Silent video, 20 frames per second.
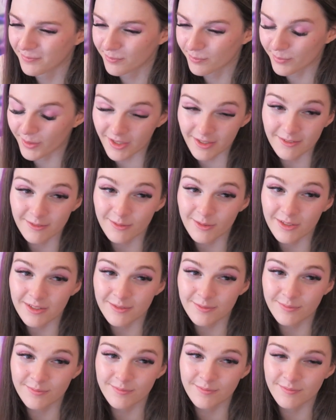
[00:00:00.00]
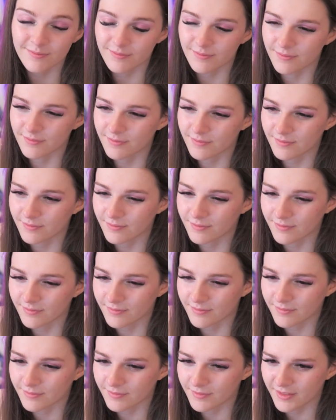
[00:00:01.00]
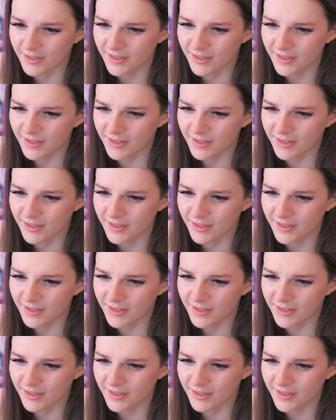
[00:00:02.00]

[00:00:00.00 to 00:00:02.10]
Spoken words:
But, wait. Taking off the shoes? What?